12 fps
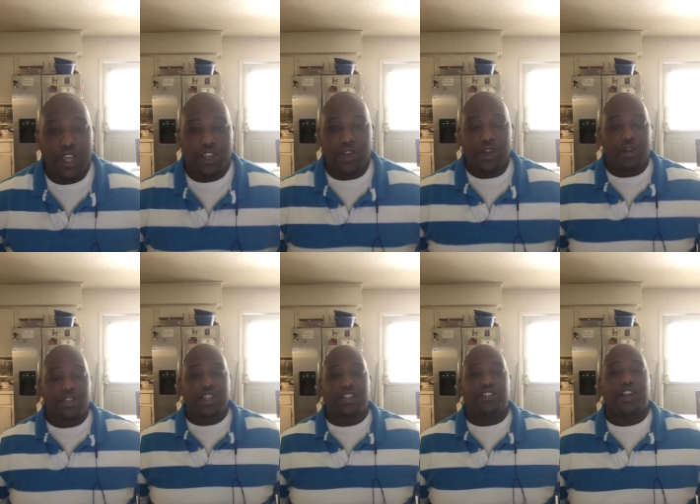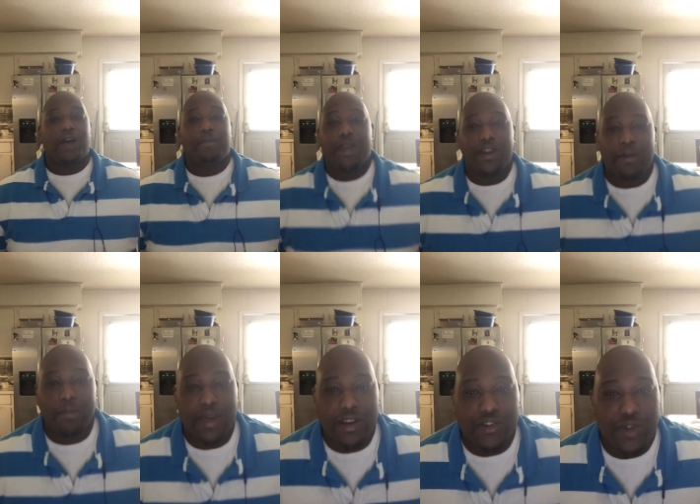you don't just jump in a
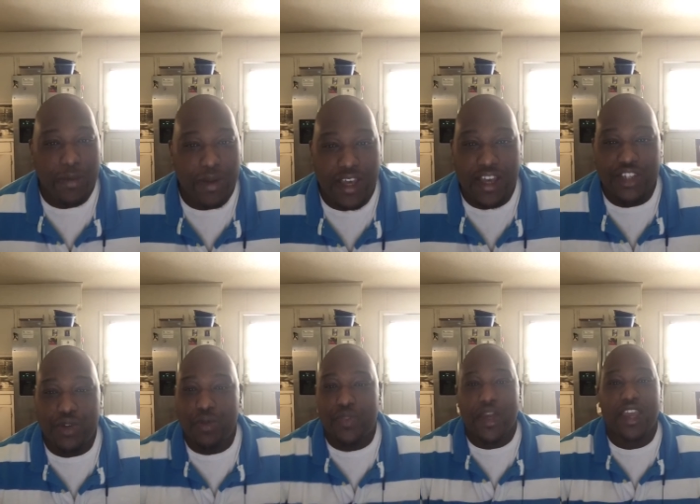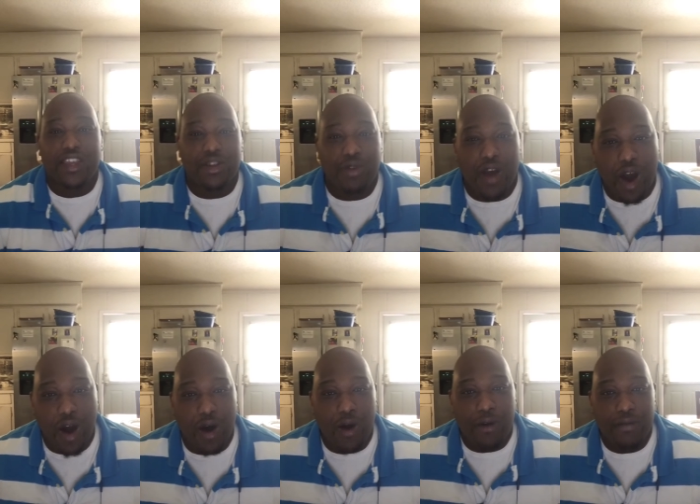ministry because you think you
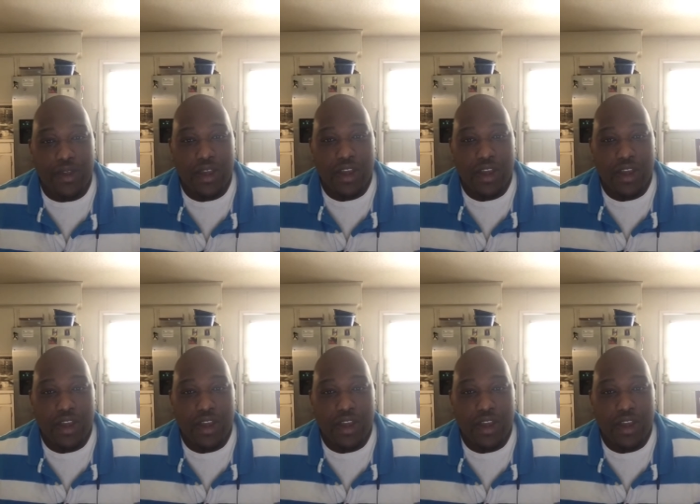call.